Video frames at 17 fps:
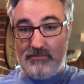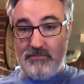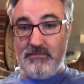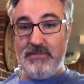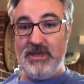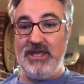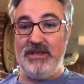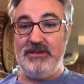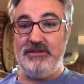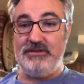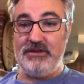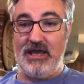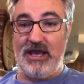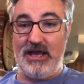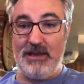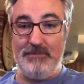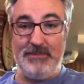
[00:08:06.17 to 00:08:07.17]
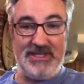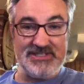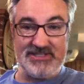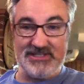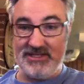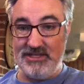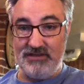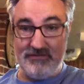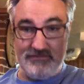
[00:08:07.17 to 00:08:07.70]
made
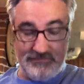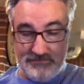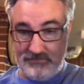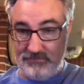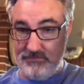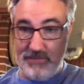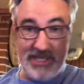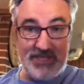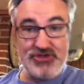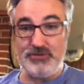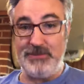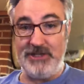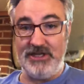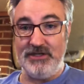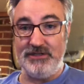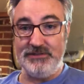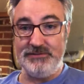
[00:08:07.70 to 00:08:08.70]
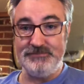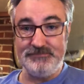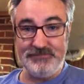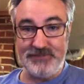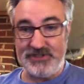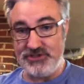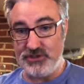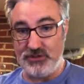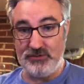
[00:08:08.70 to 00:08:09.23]
your beer
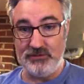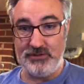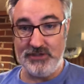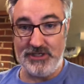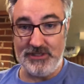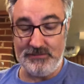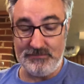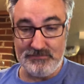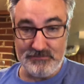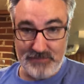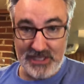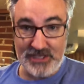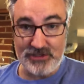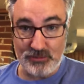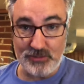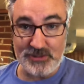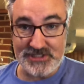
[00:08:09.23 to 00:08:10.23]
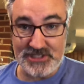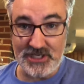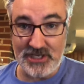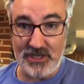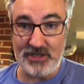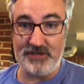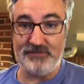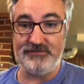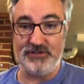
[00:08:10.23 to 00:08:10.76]
that you're going to make your whiskey out of.